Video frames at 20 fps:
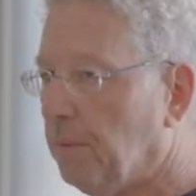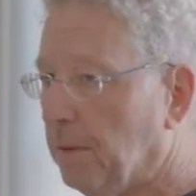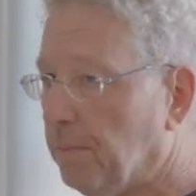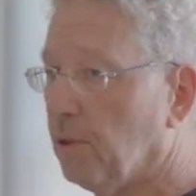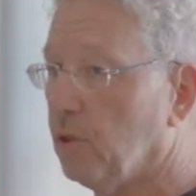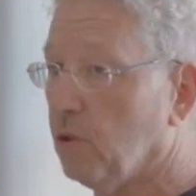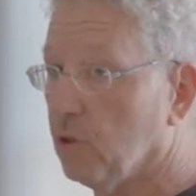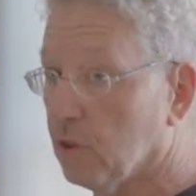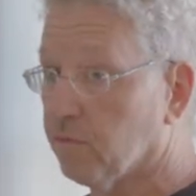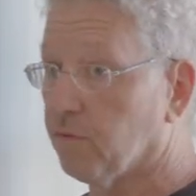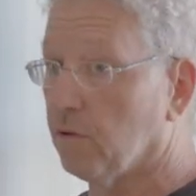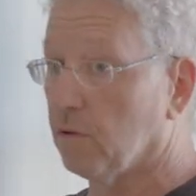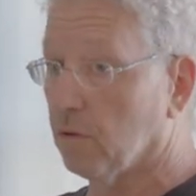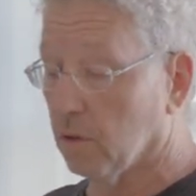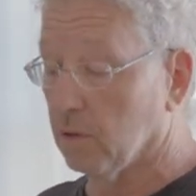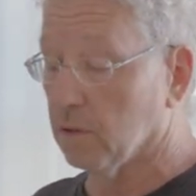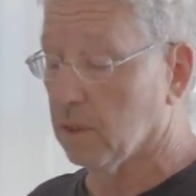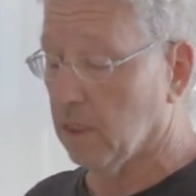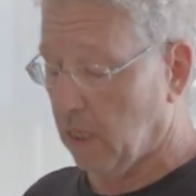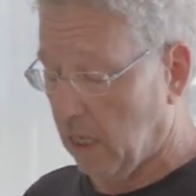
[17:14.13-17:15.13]
people use for
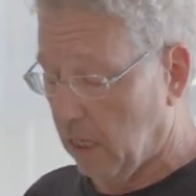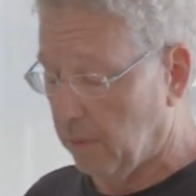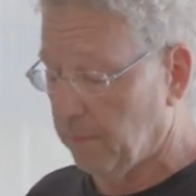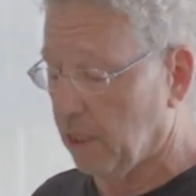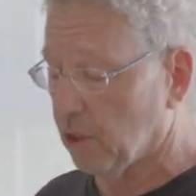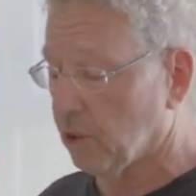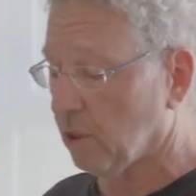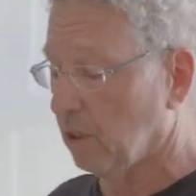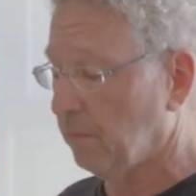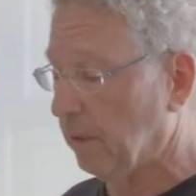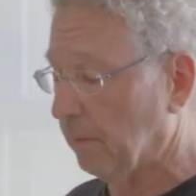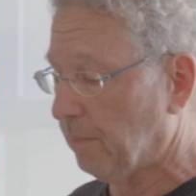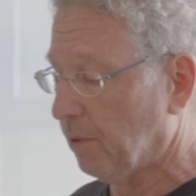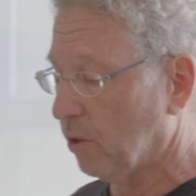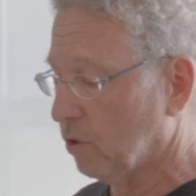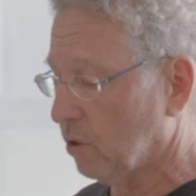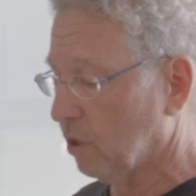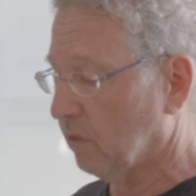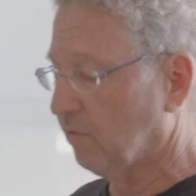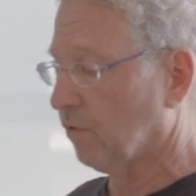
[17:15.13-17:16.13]
consensus, I'll mention it, people
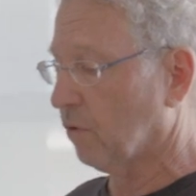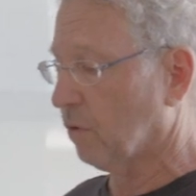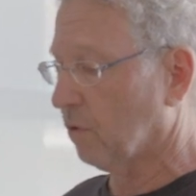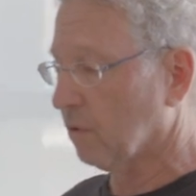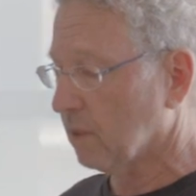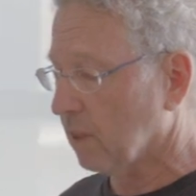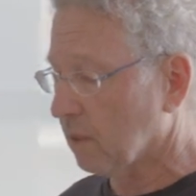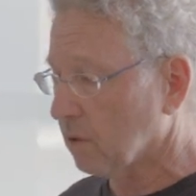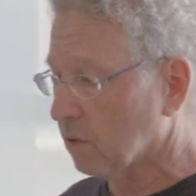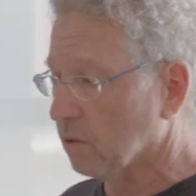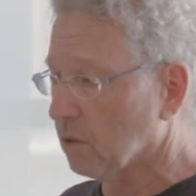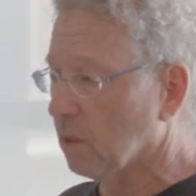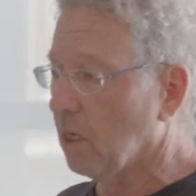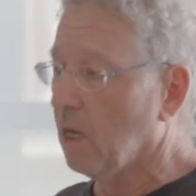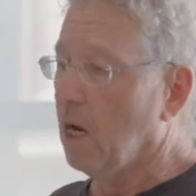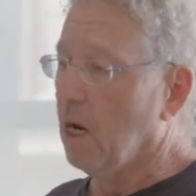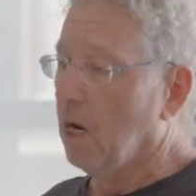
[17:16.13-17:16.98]
use it for consensus.